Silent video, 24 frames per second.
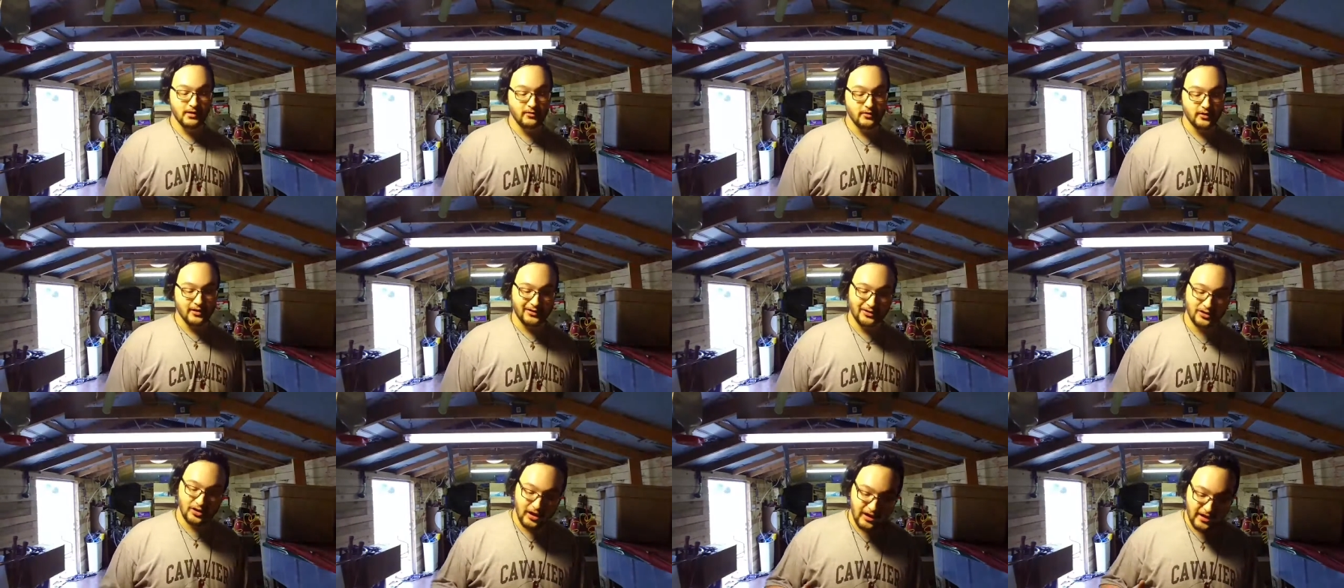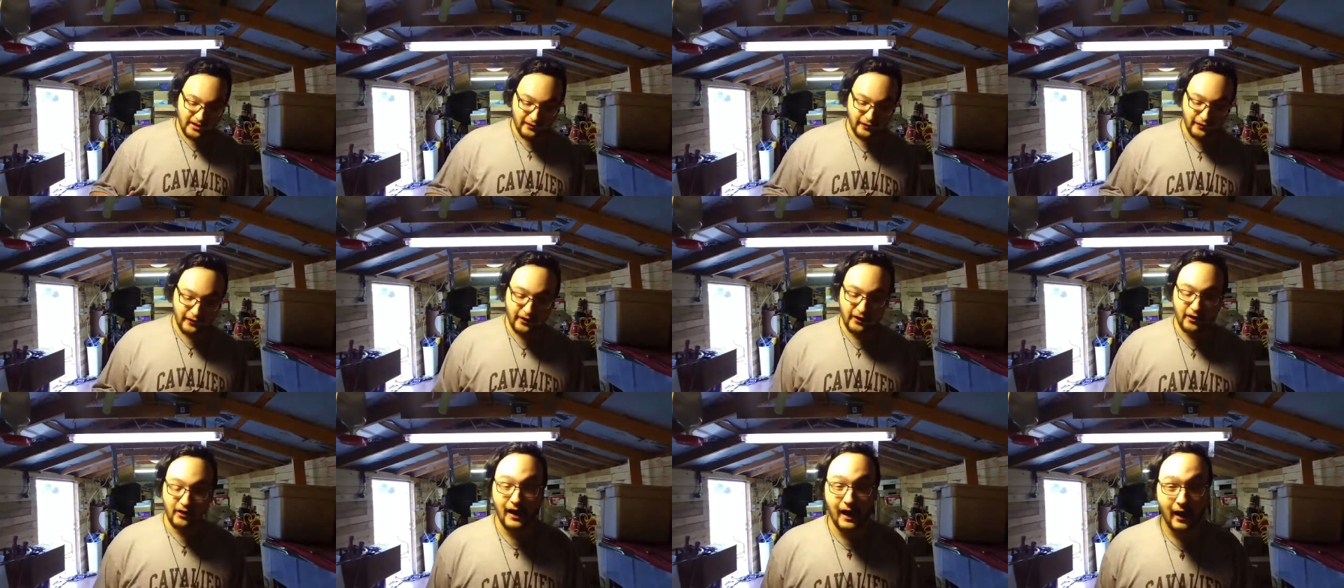building trying to
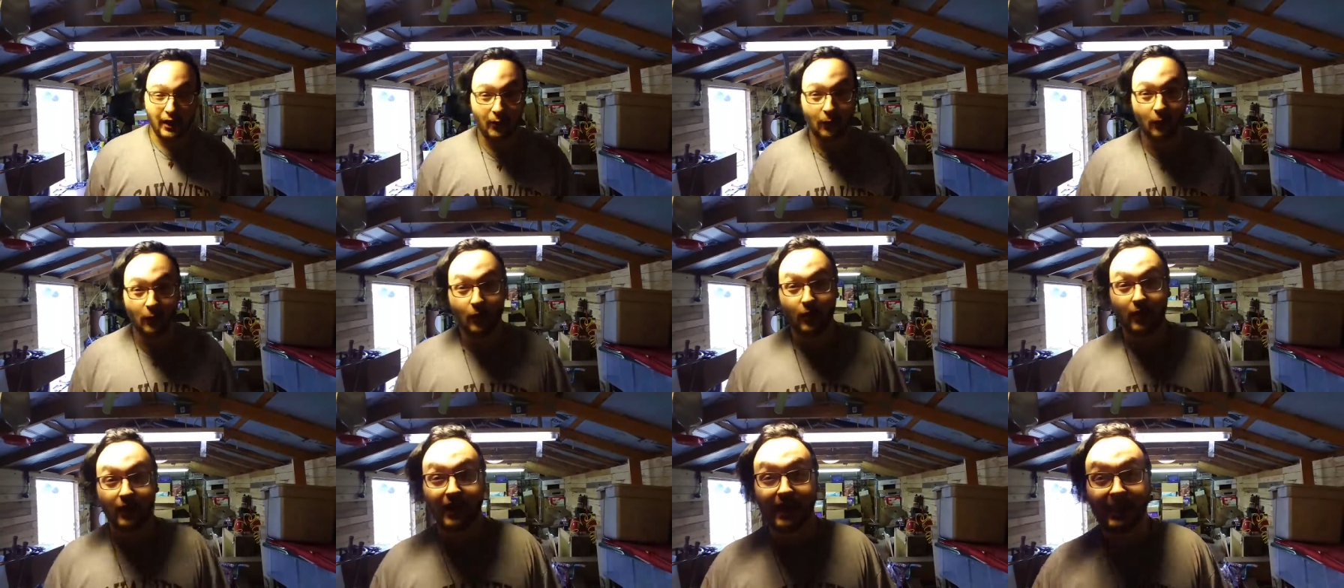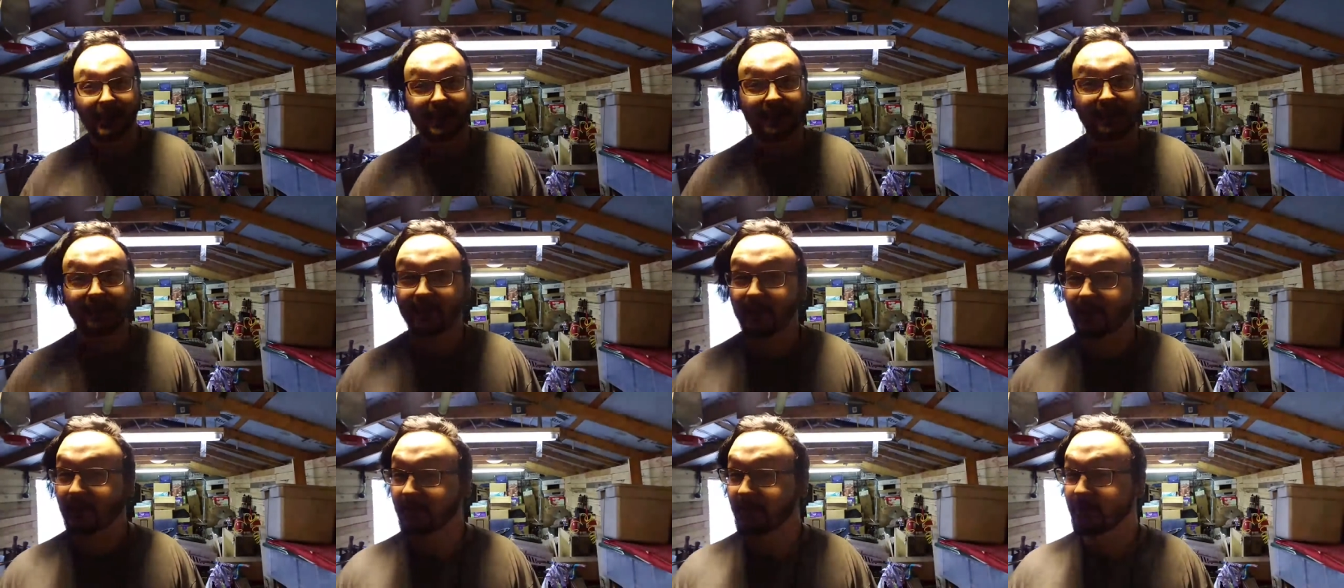figure out what I
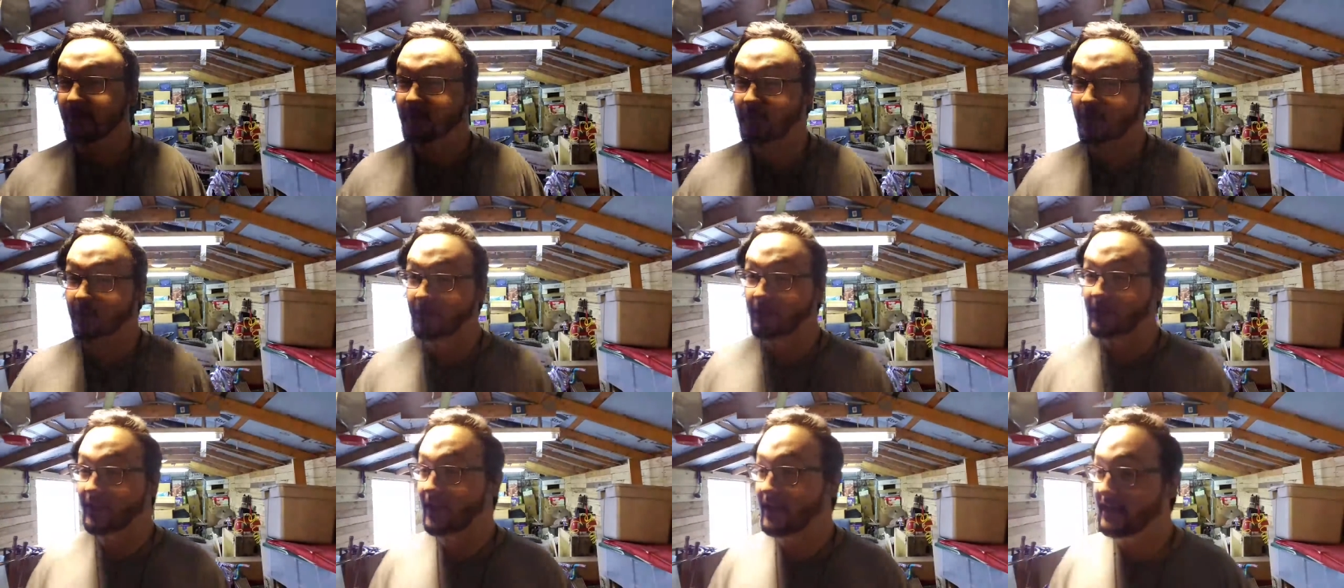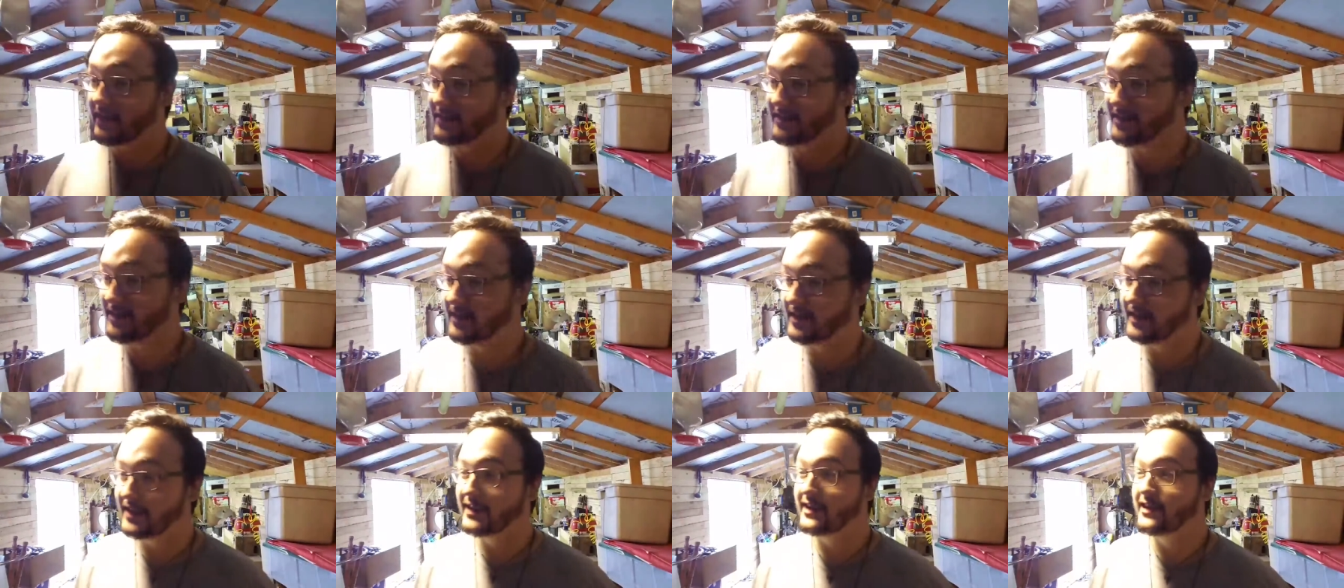can do for you guys
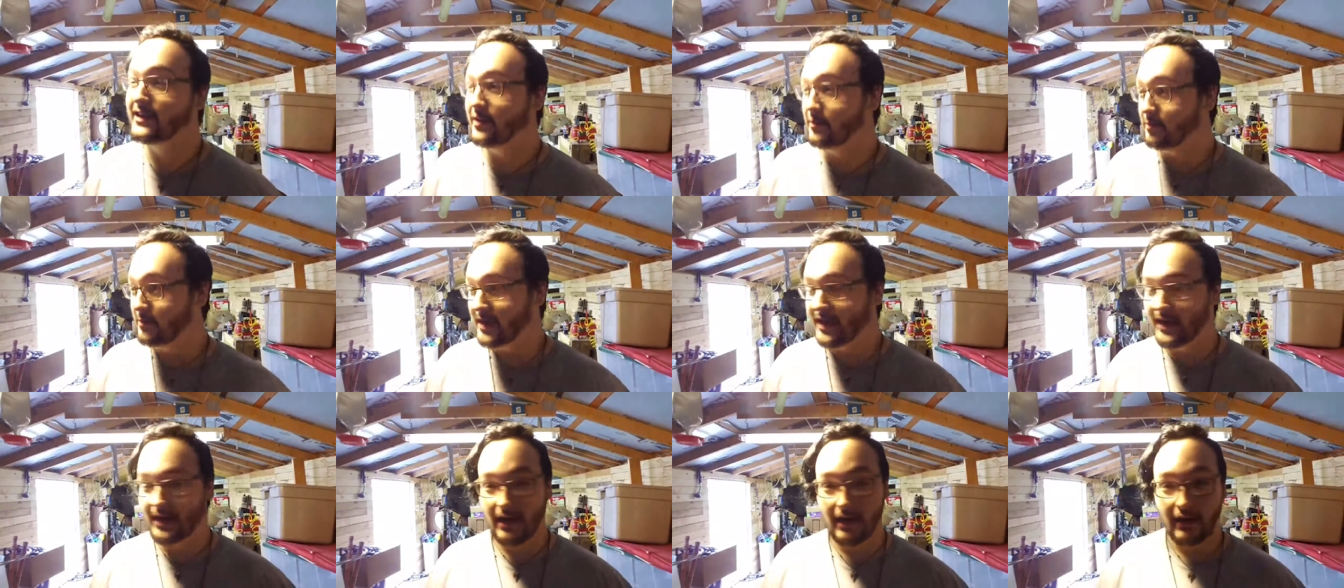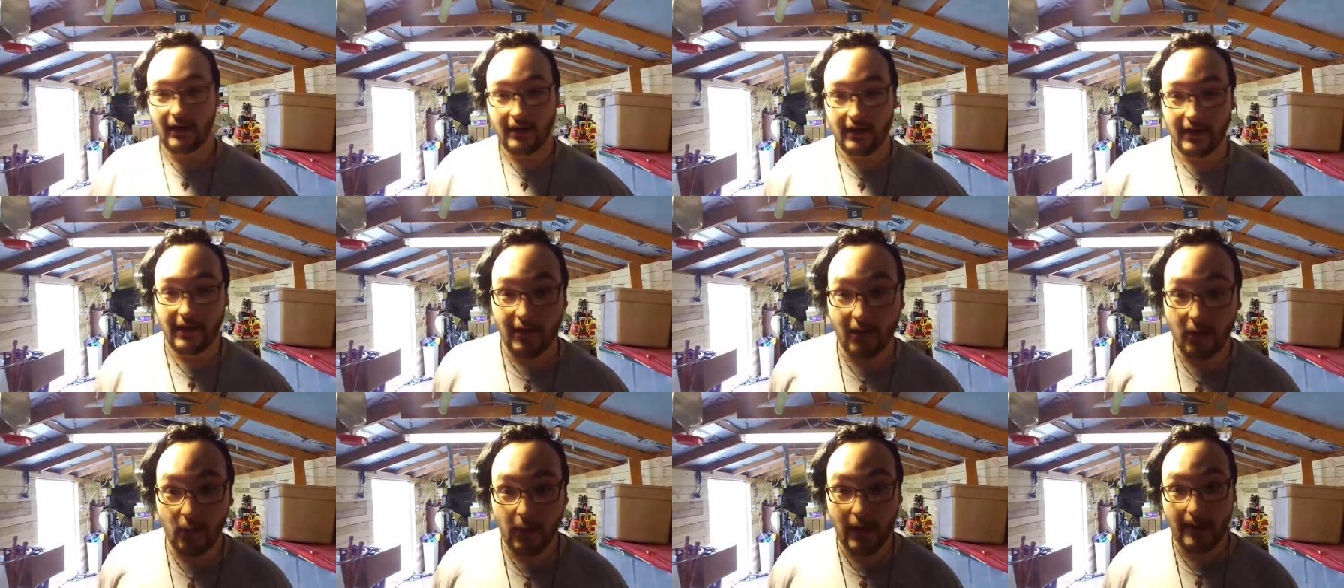today to make a
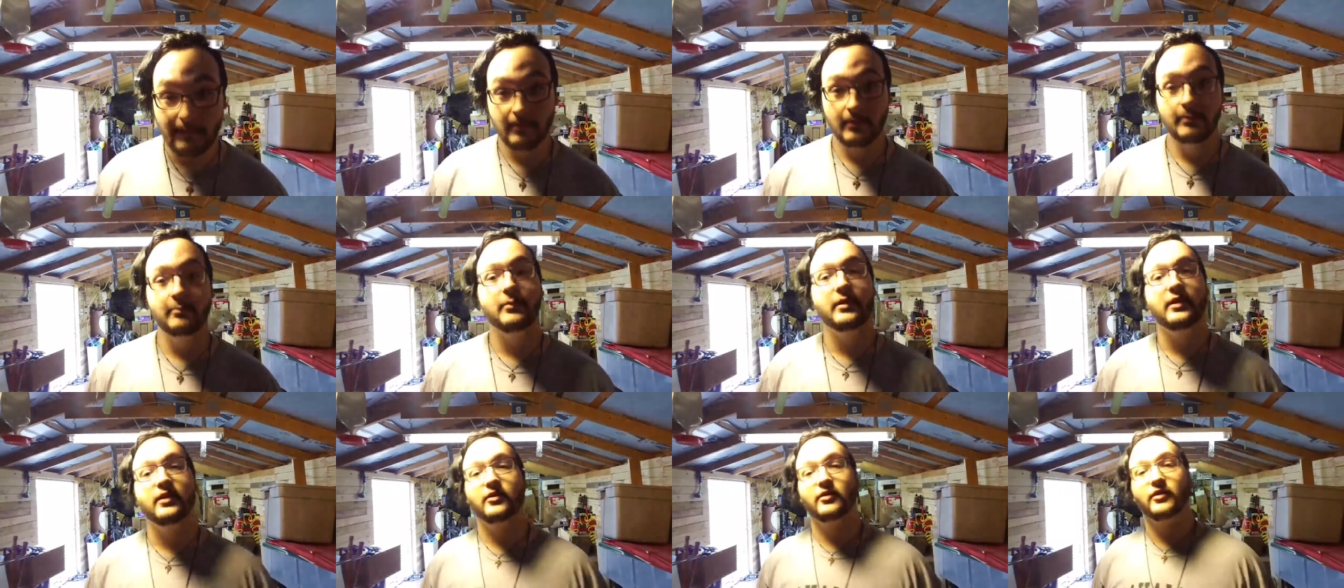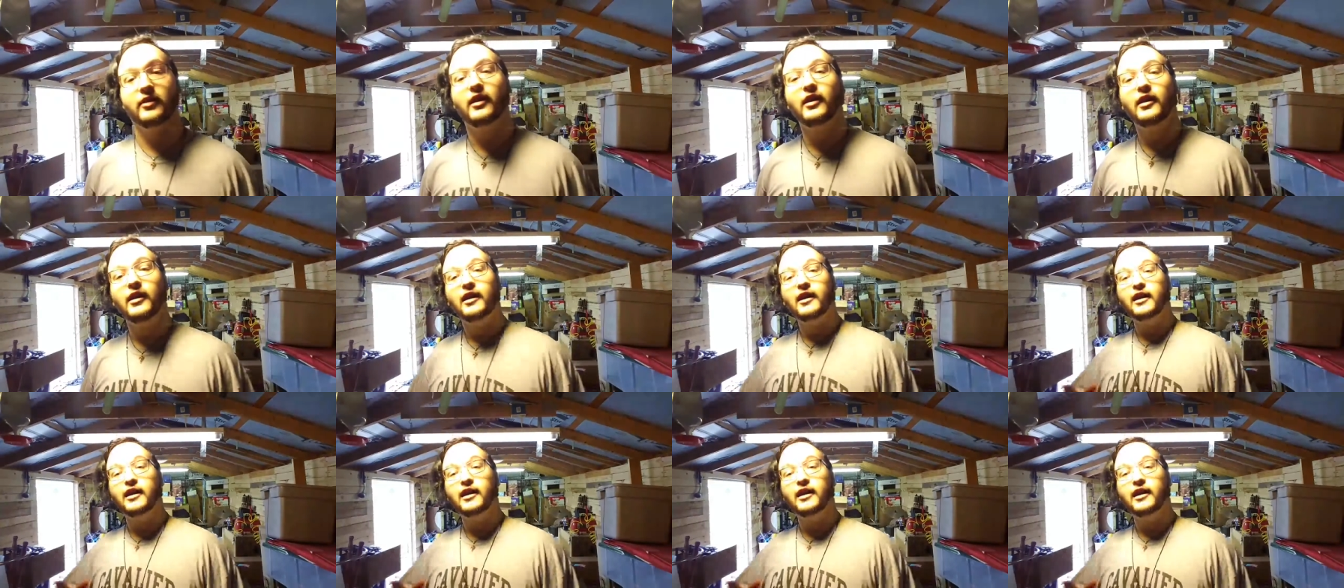little weapon build.